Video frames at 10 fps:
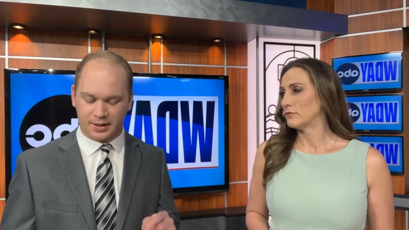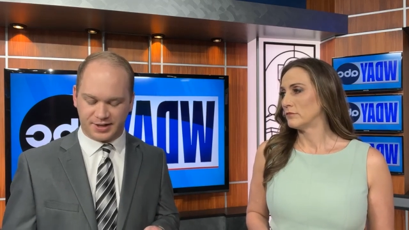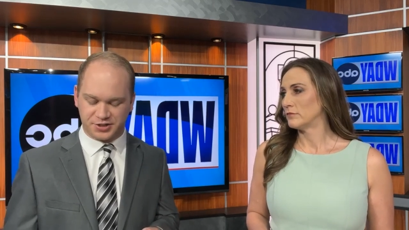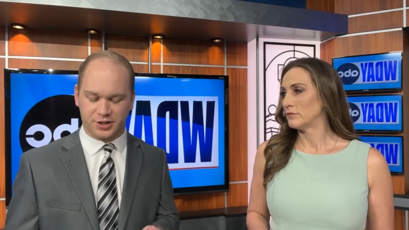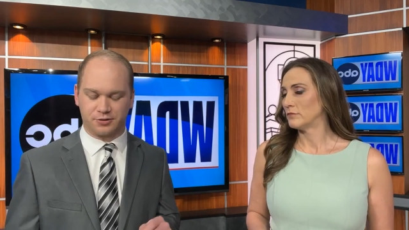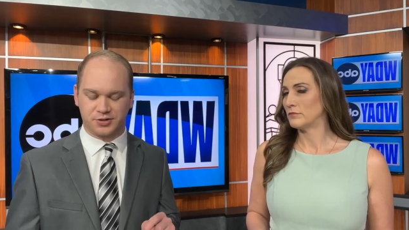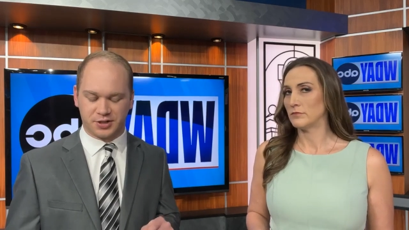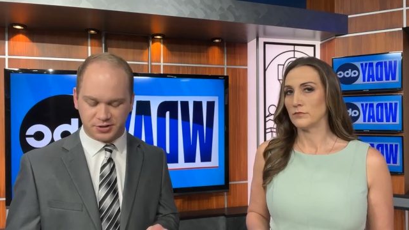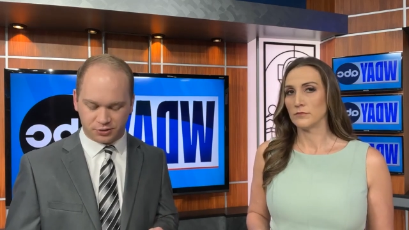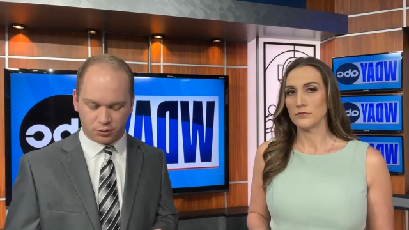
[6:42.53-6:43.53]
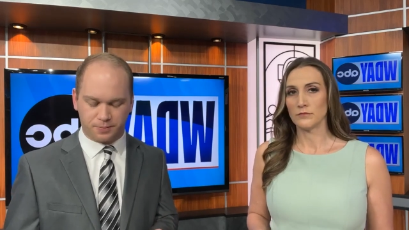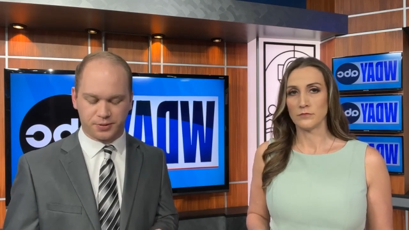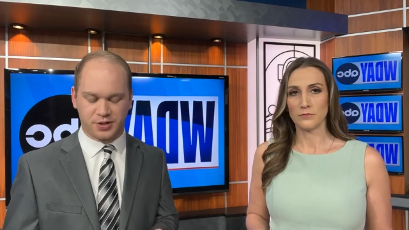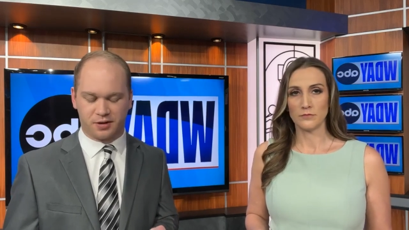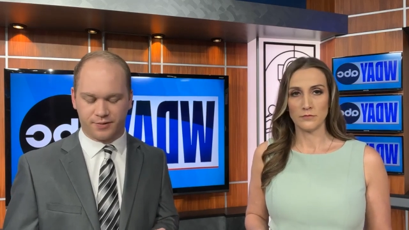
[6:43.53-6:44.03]
Speaker 1: Last year,
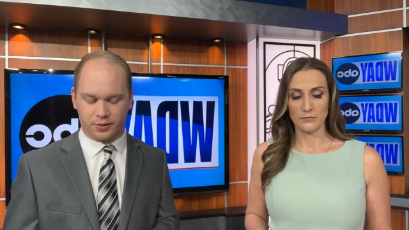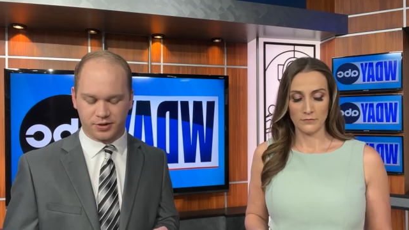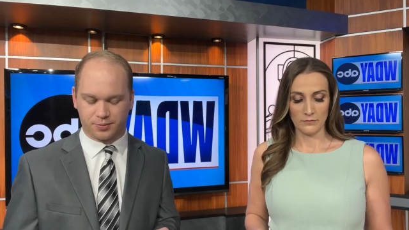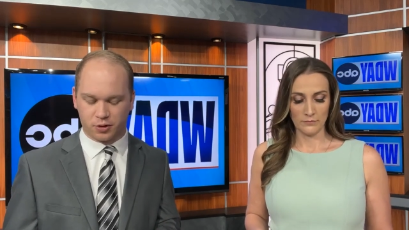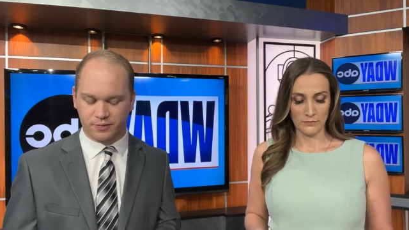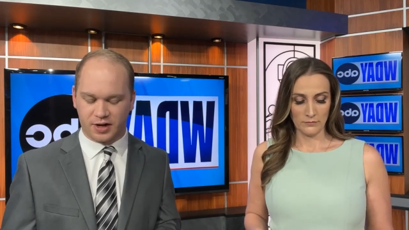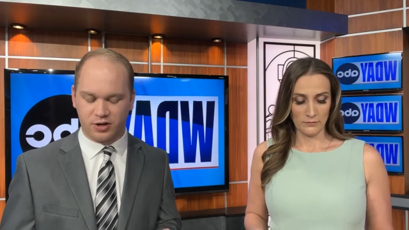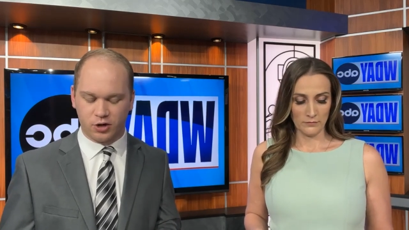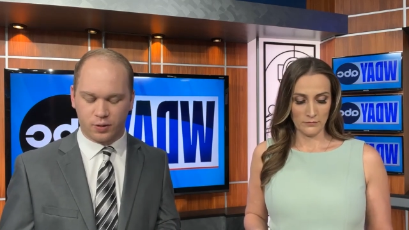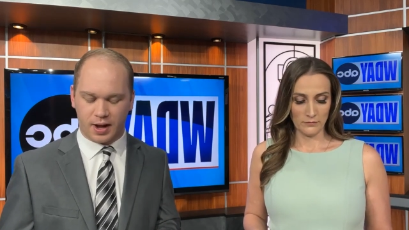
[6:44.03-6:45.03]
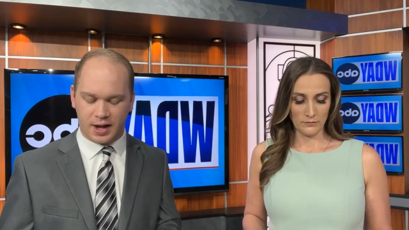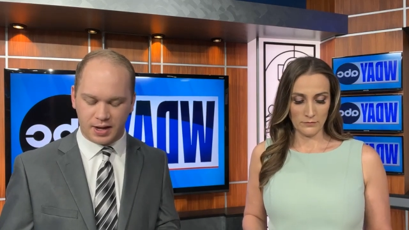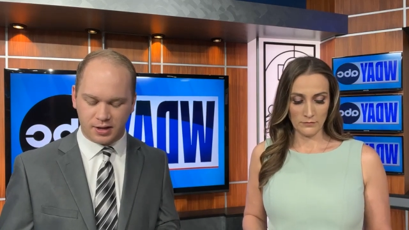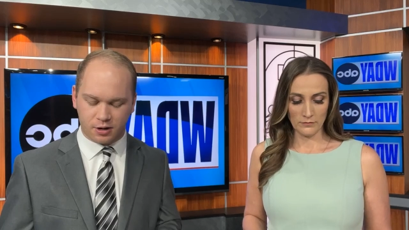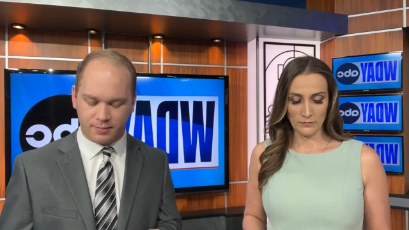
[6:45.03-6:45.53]
63% of voters approved a new
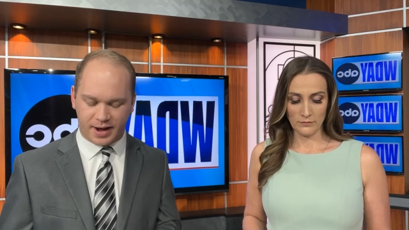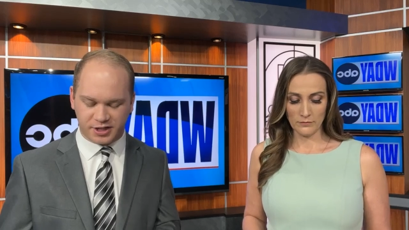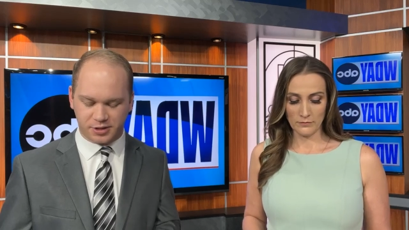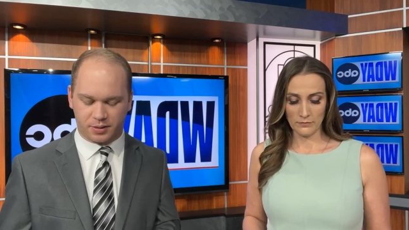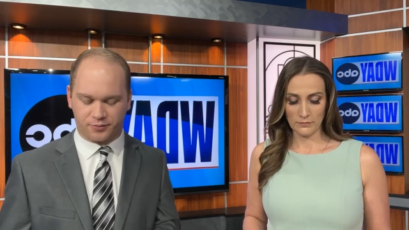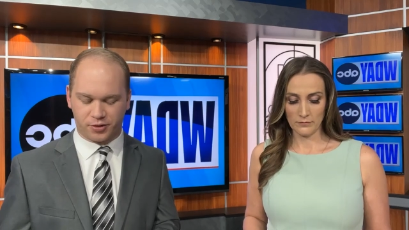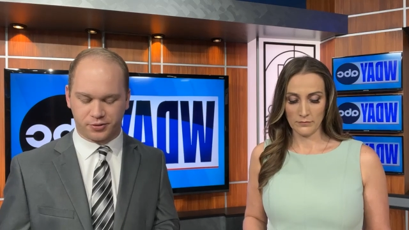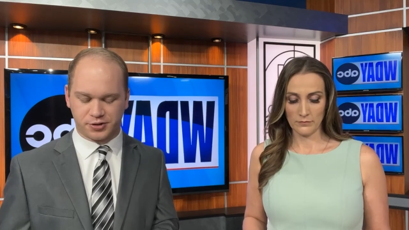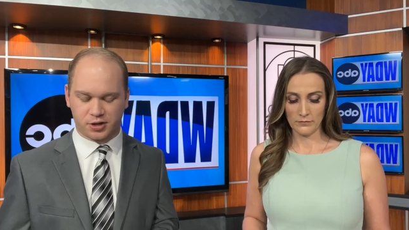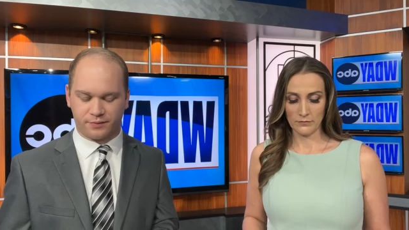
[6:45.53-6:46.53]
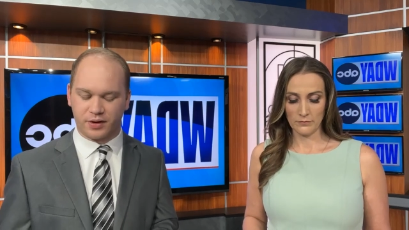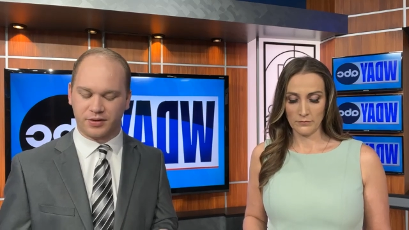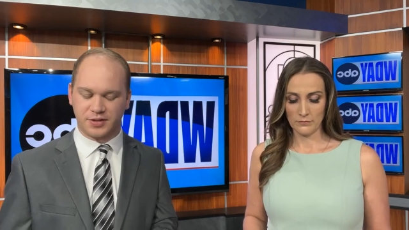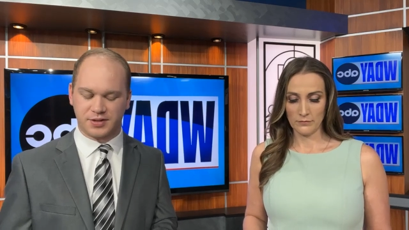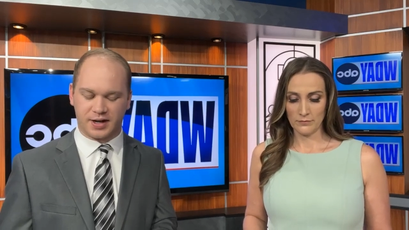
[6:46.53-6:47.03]
eight year maximum for those serving in
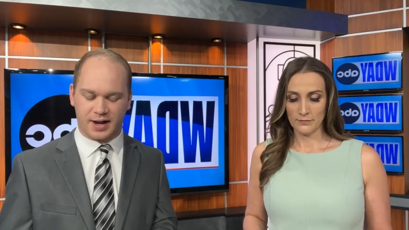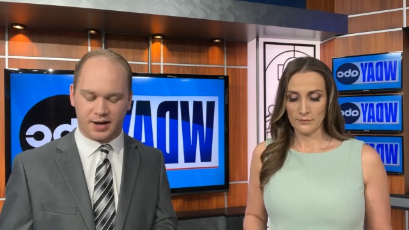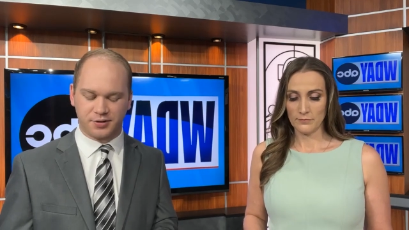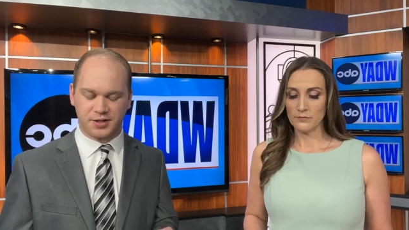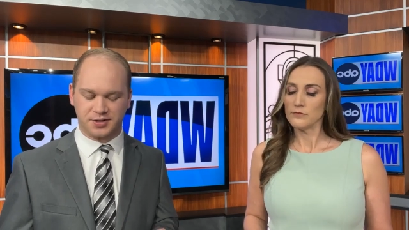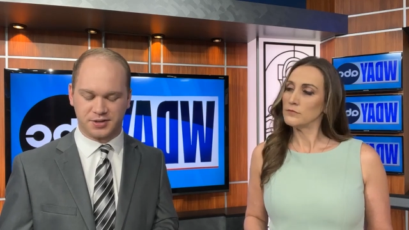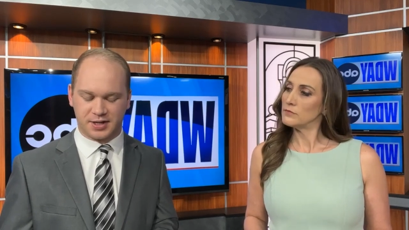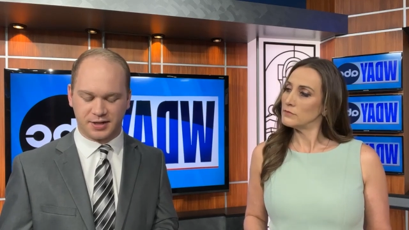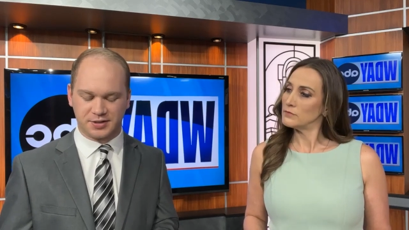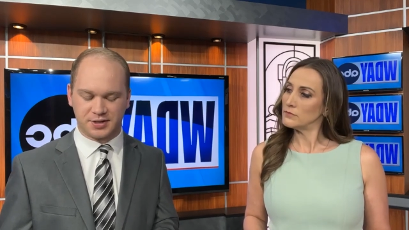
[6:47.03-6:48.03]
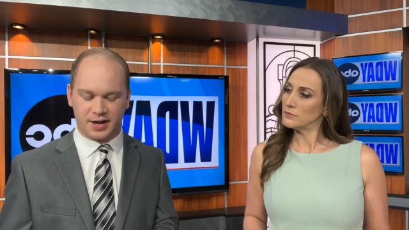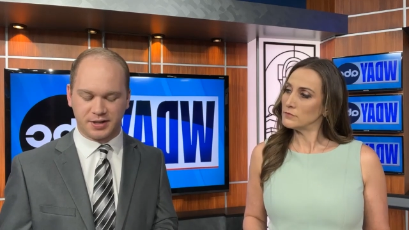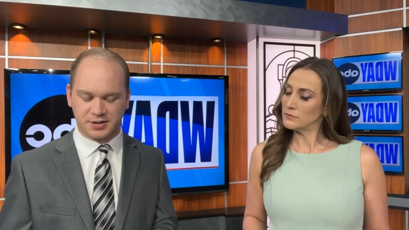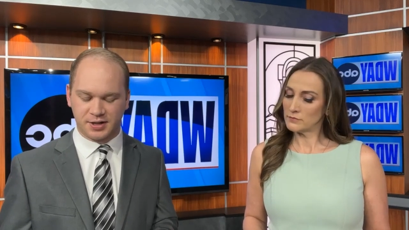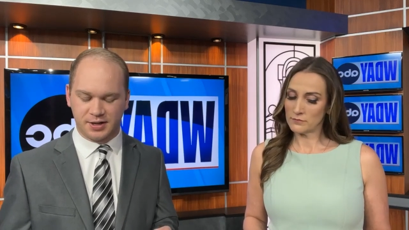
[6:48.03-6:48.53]
the state House and state
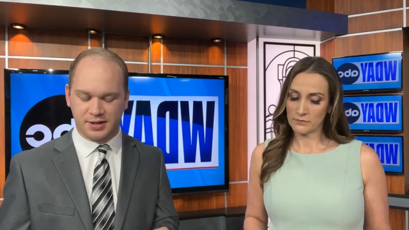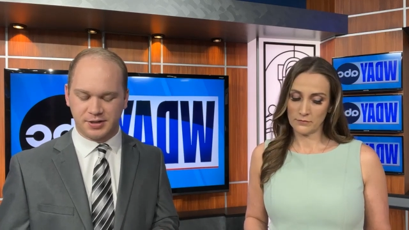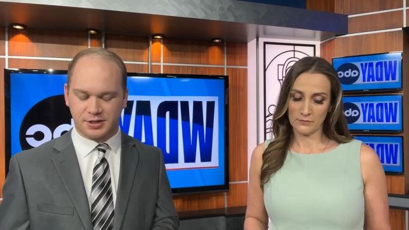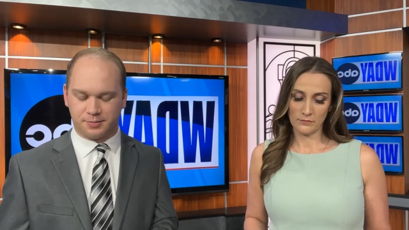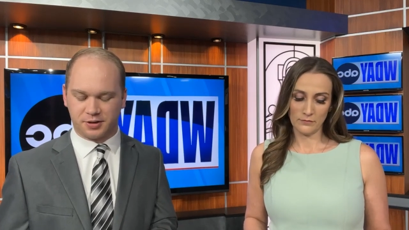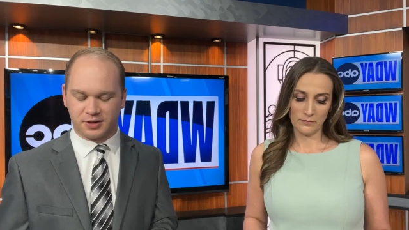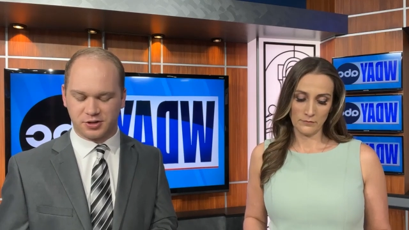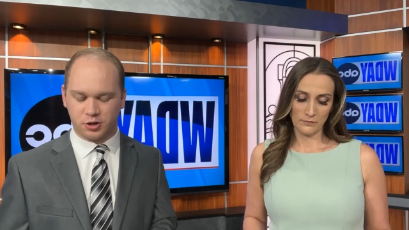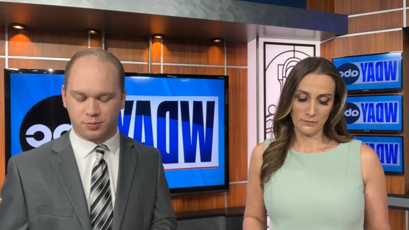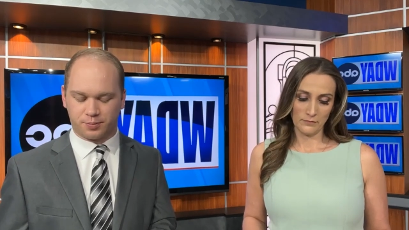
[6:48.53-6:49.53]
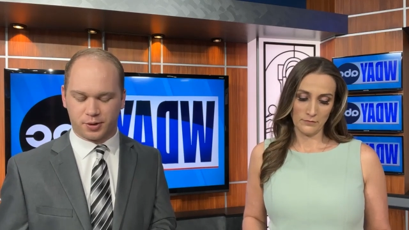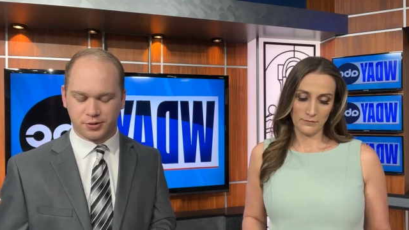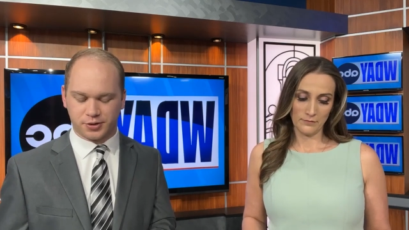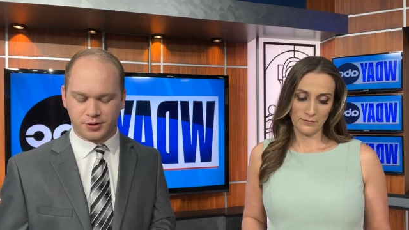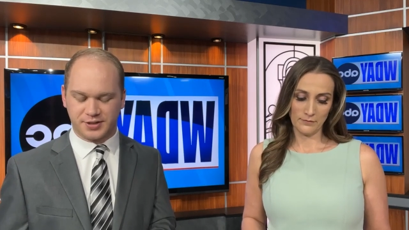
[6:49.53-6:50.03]
Senate, something this new
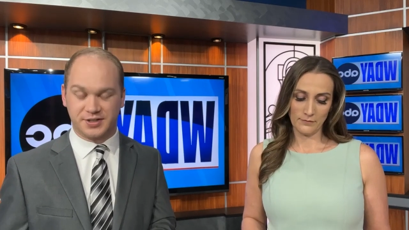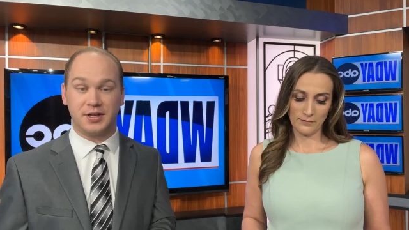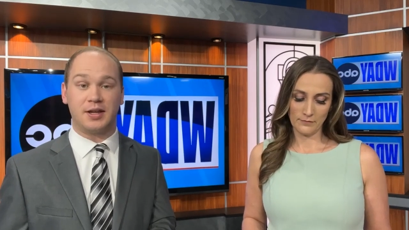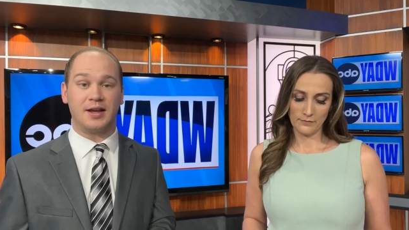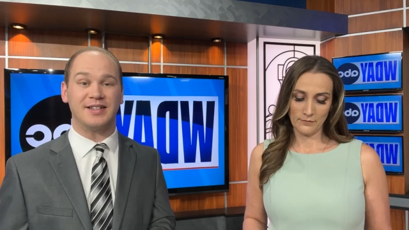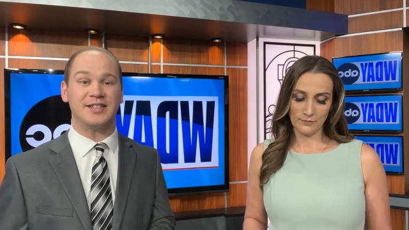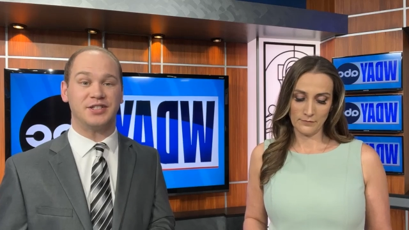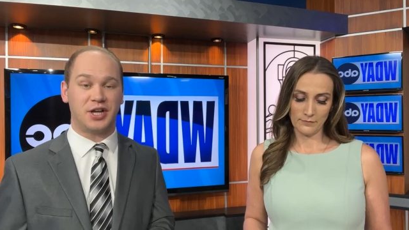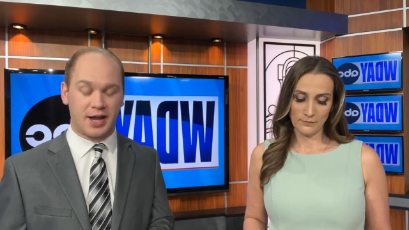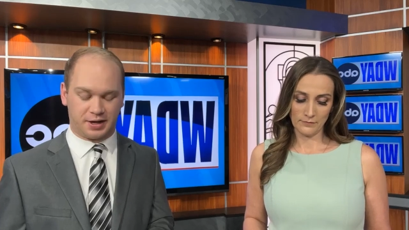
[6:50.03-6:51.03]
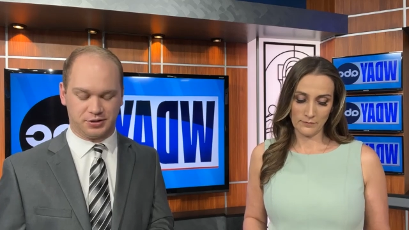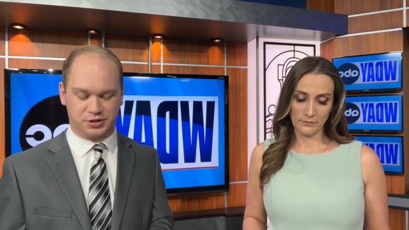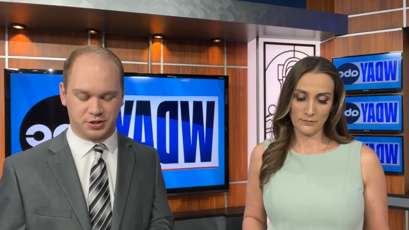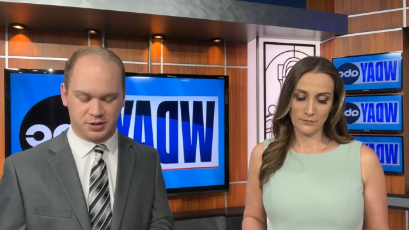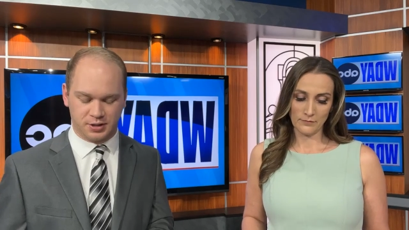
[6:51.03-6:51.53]
proposal is seeking to
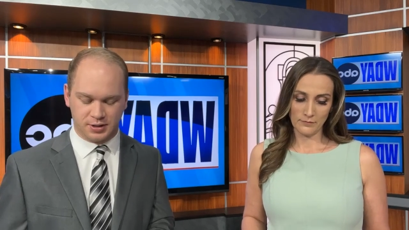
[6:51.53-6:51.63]
change.